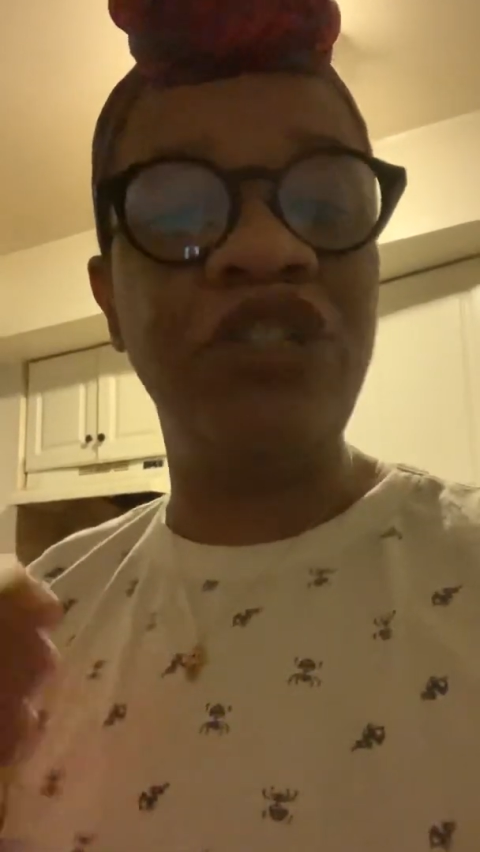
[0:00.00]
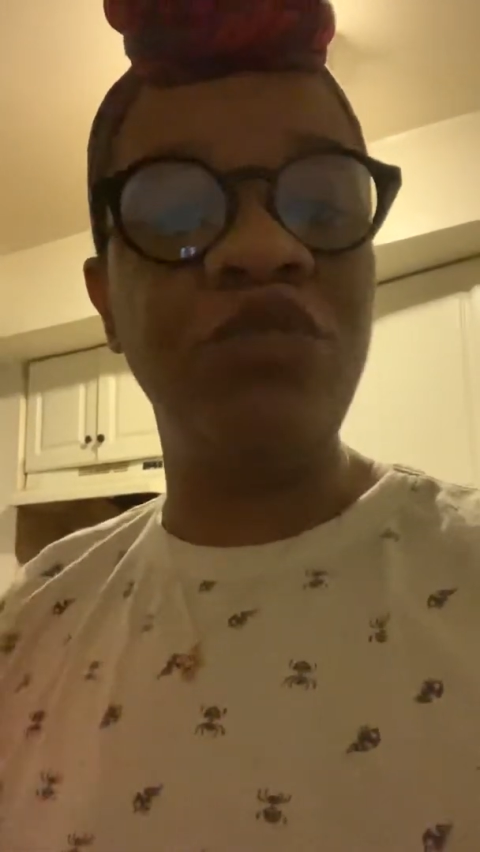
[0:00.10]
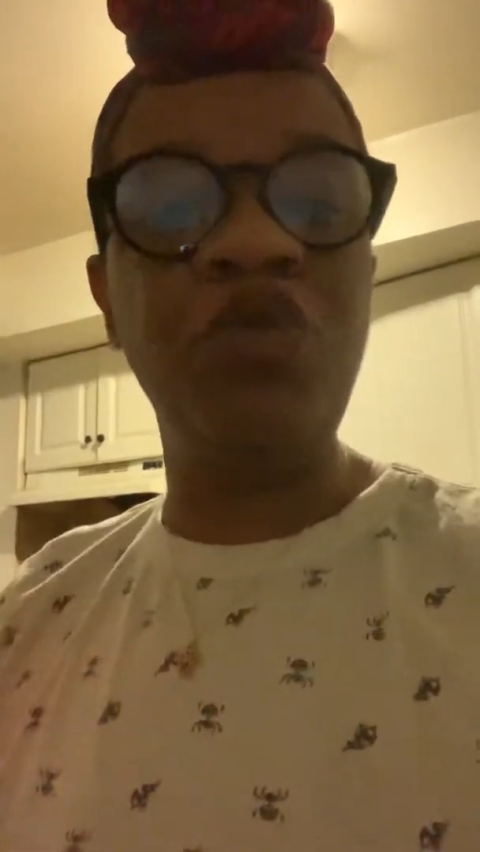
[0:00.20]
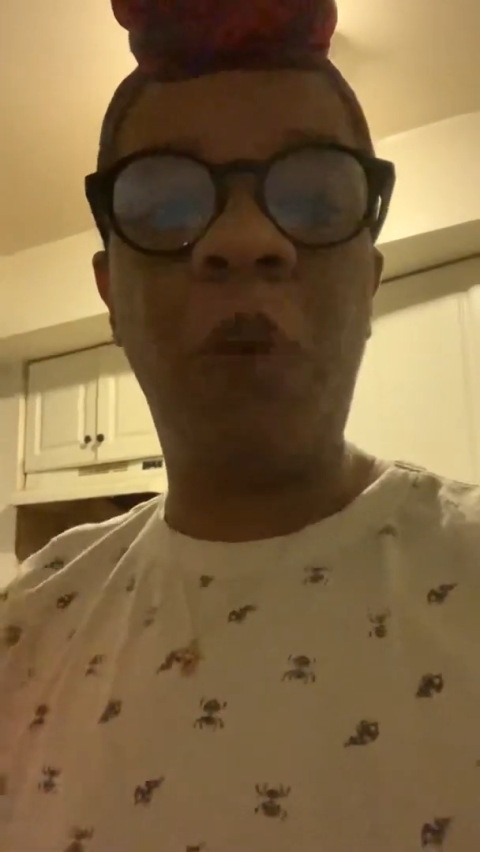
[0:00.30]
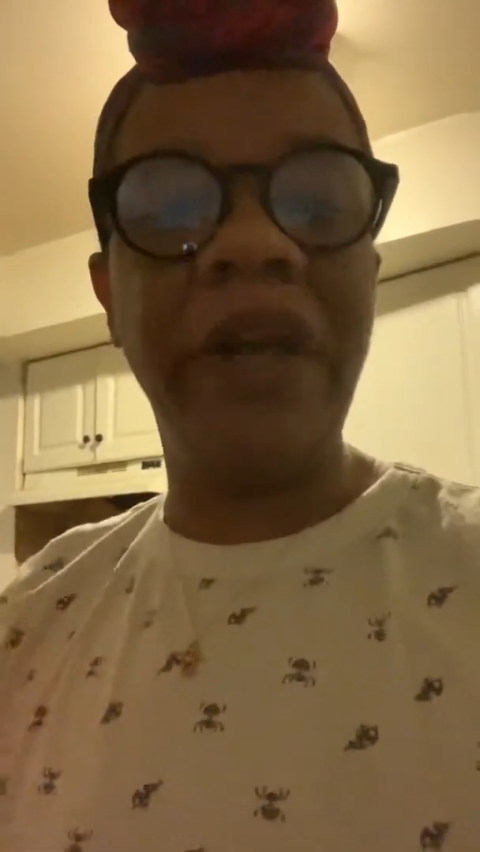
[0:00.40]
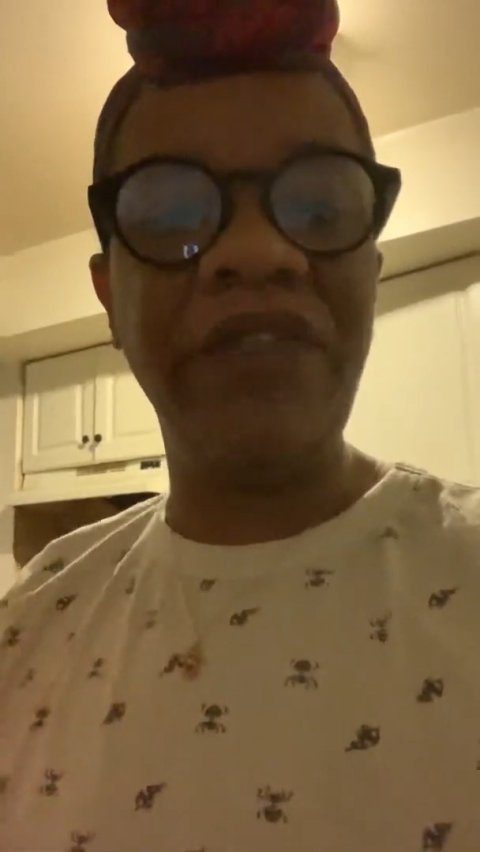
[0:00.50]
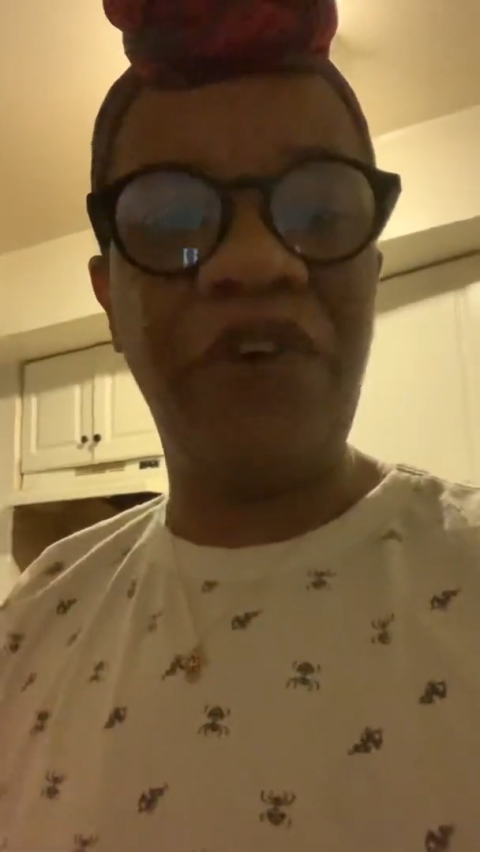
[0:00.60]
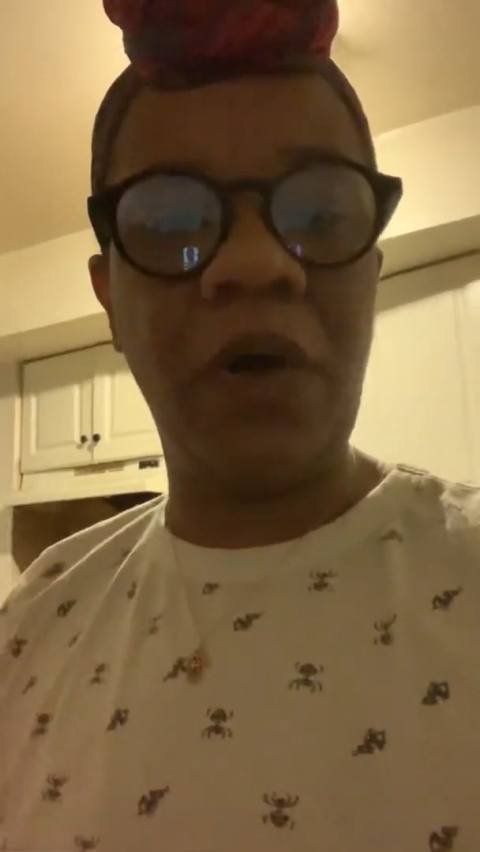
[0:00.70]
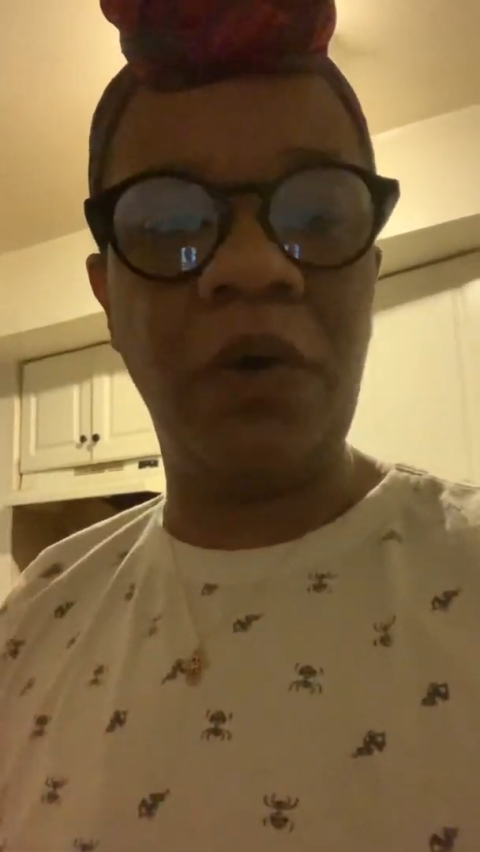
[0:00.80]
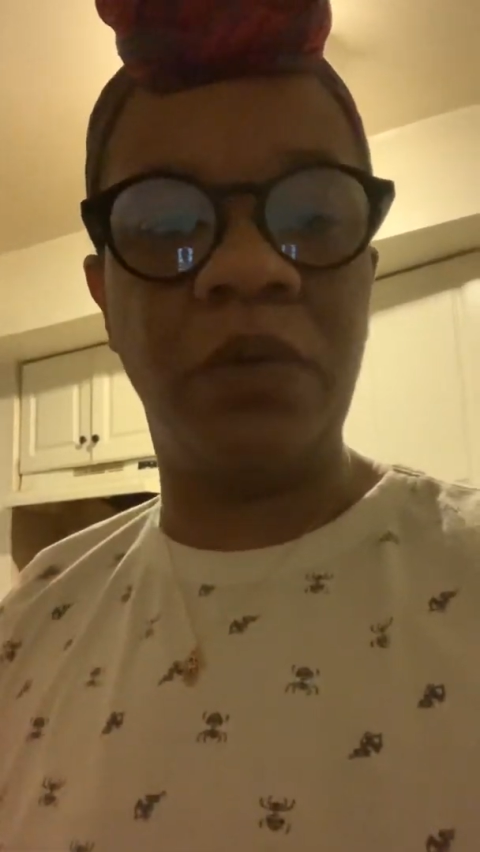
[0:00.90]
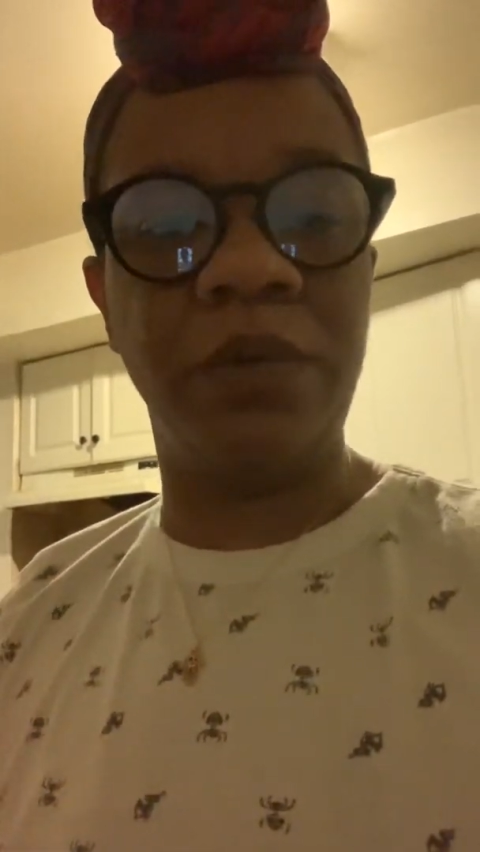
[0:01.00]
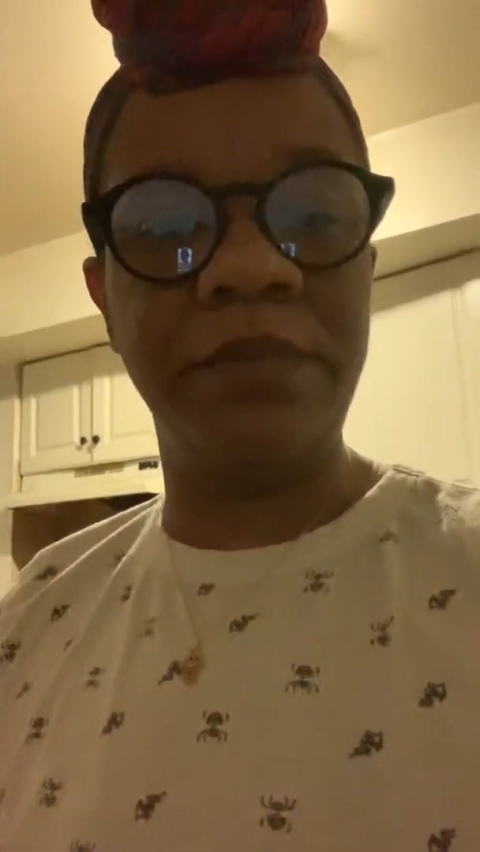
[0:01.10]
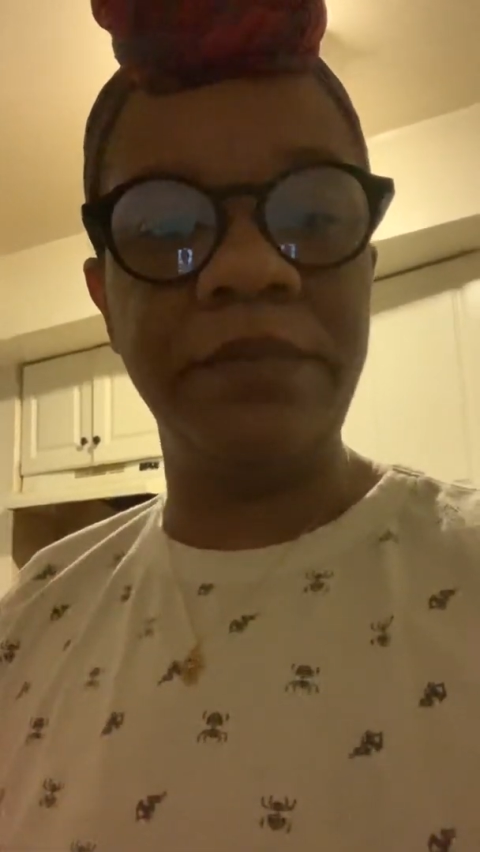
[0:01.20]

you 20-fold,